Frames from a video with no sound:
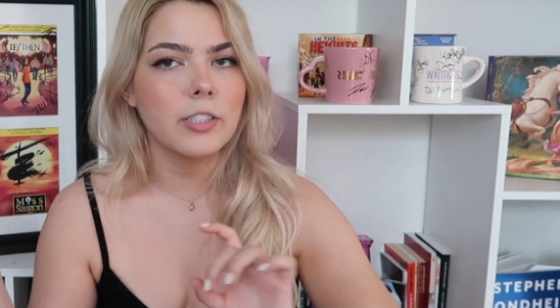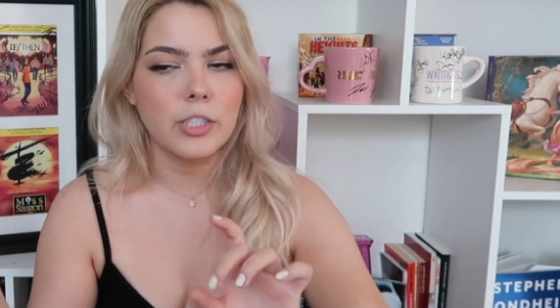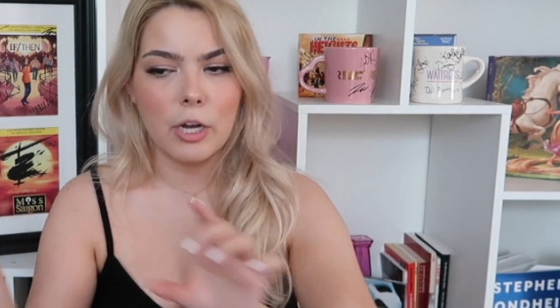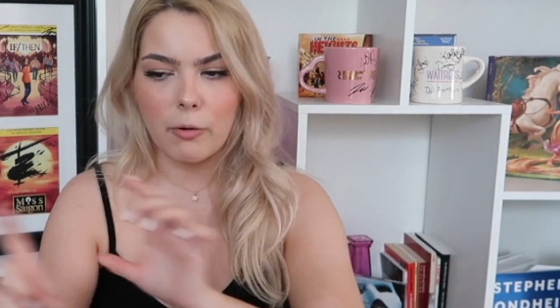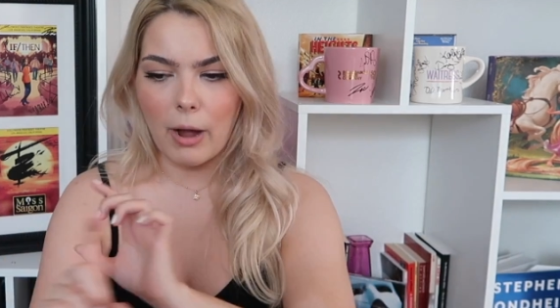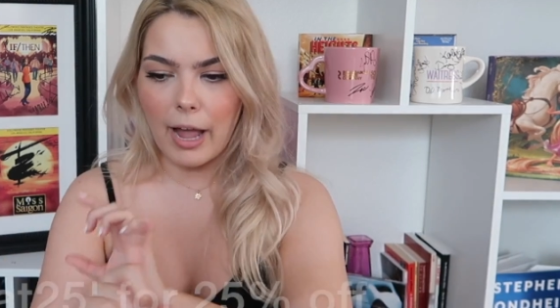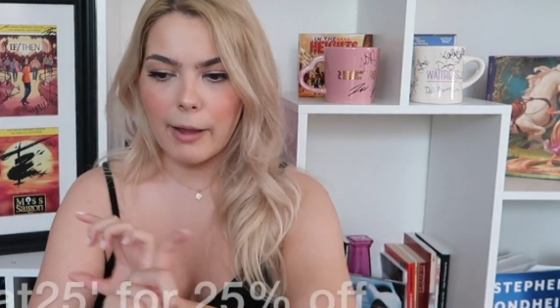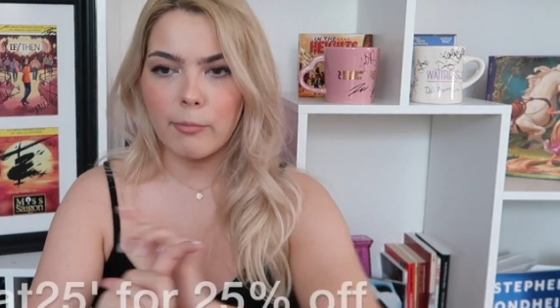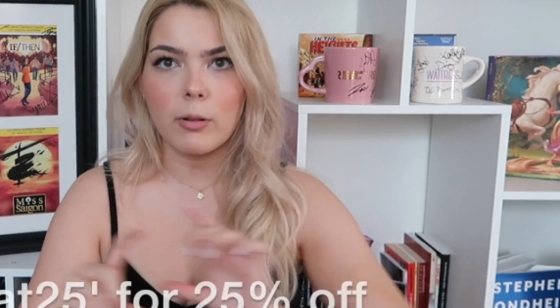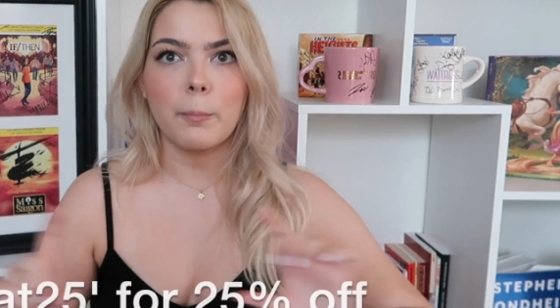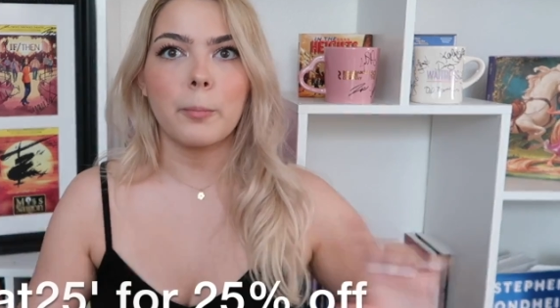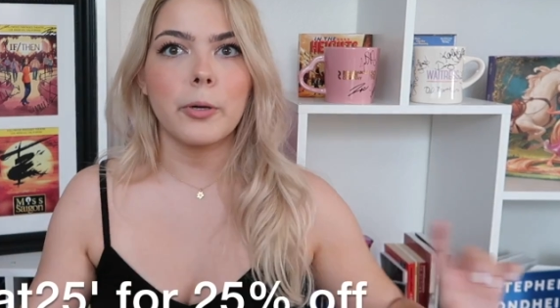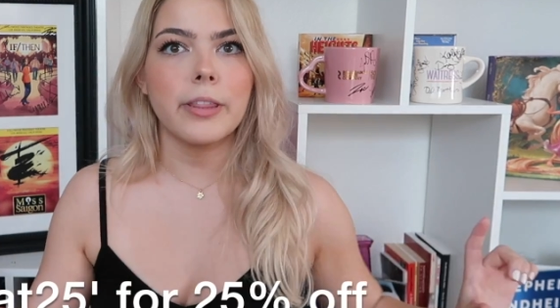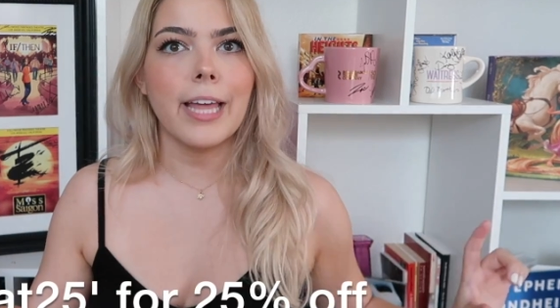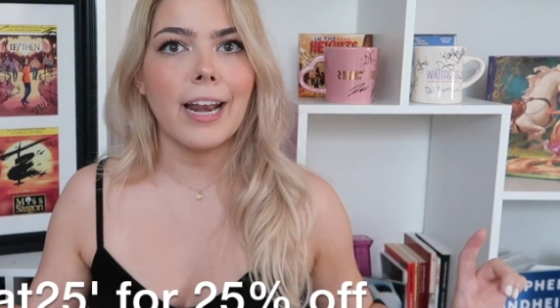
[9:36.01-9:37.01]
so I will
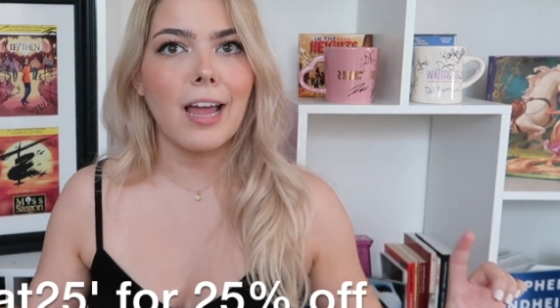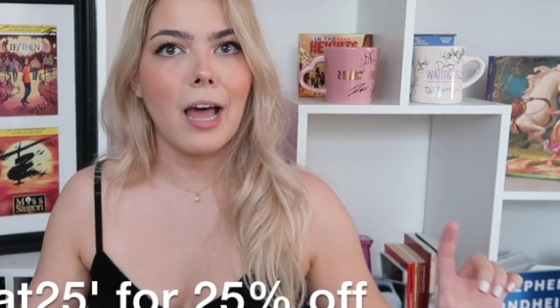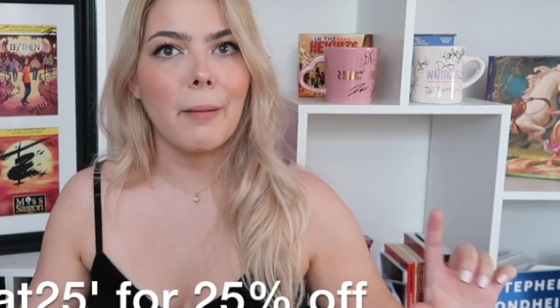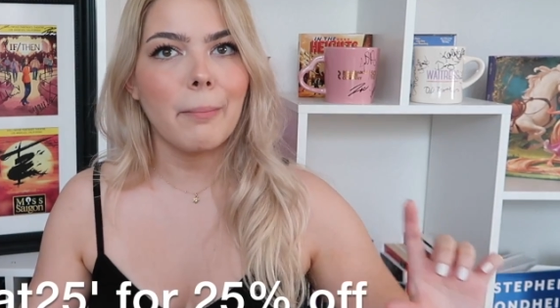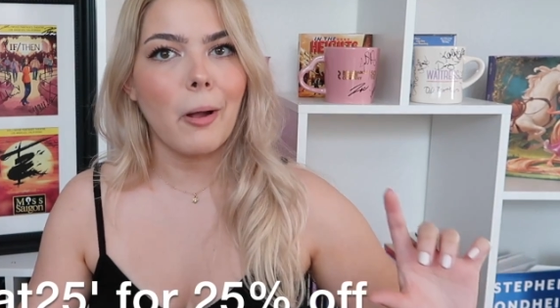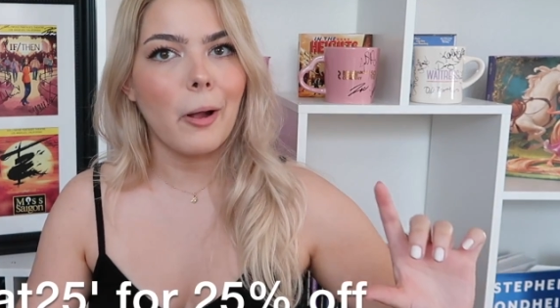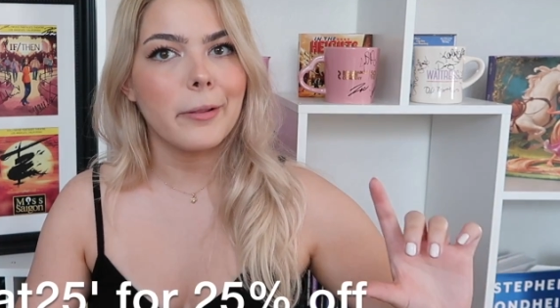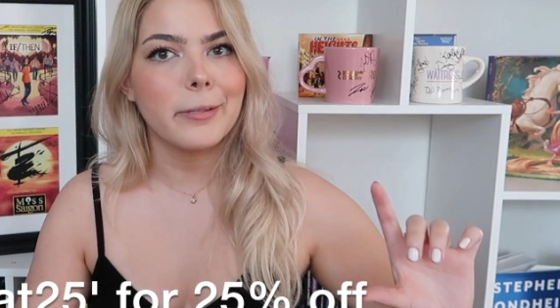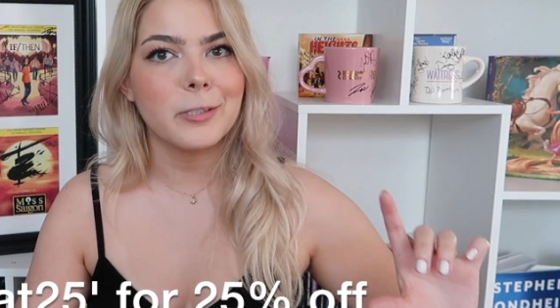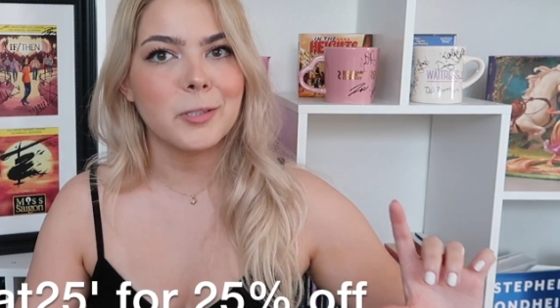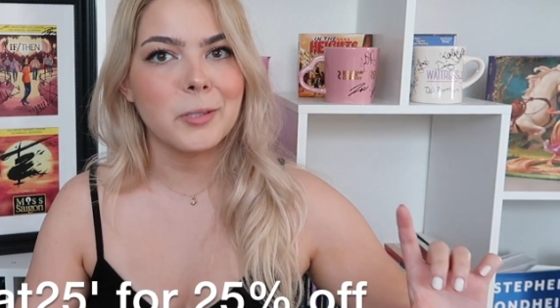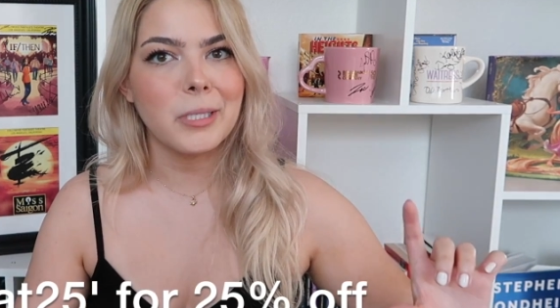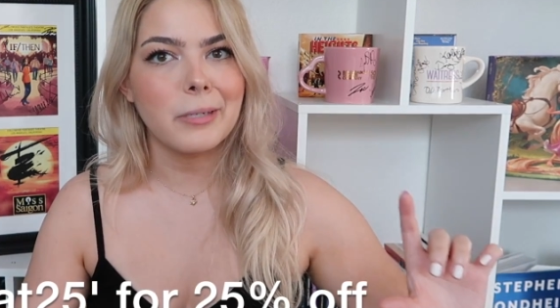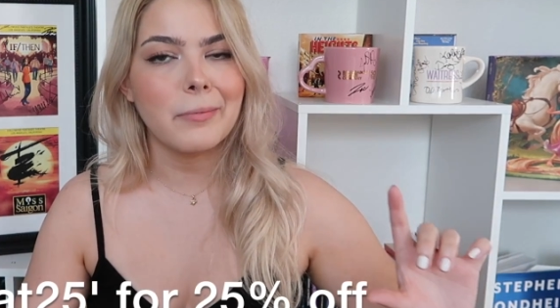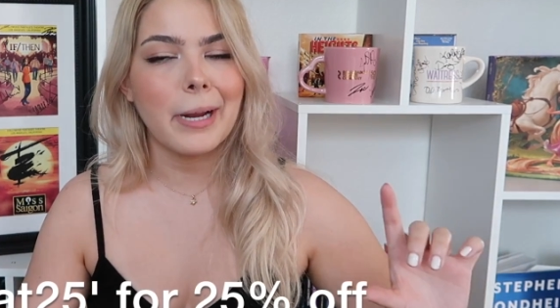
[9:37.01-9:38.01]
put that up on the
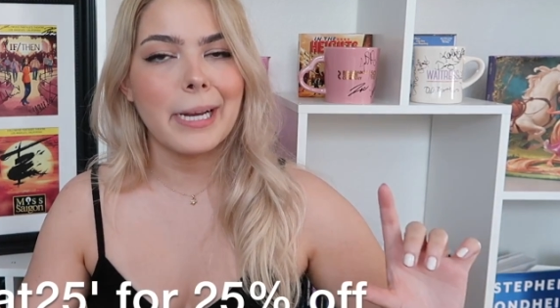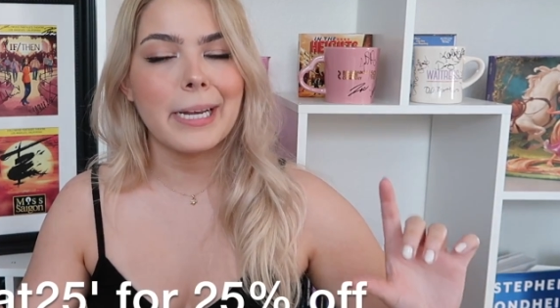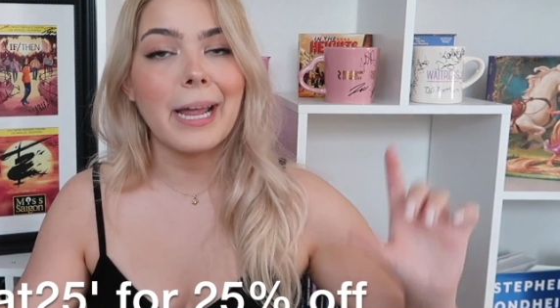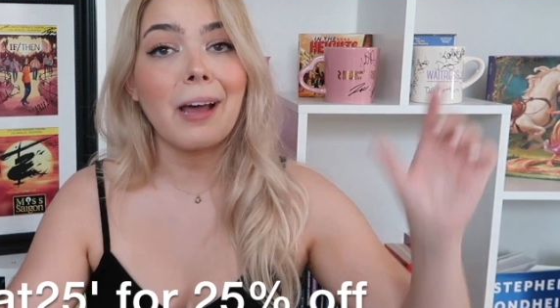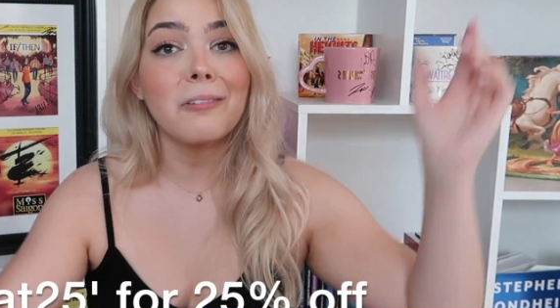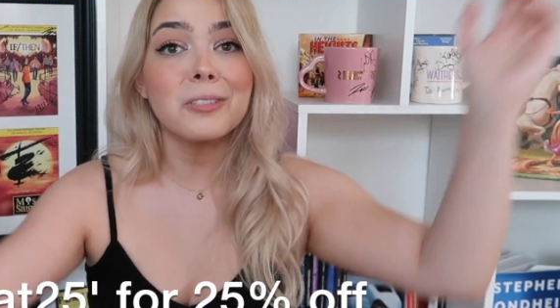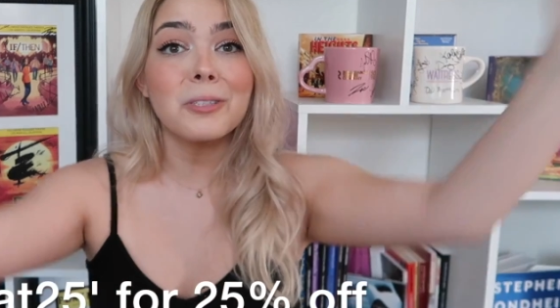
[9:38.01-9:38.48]
screen right now.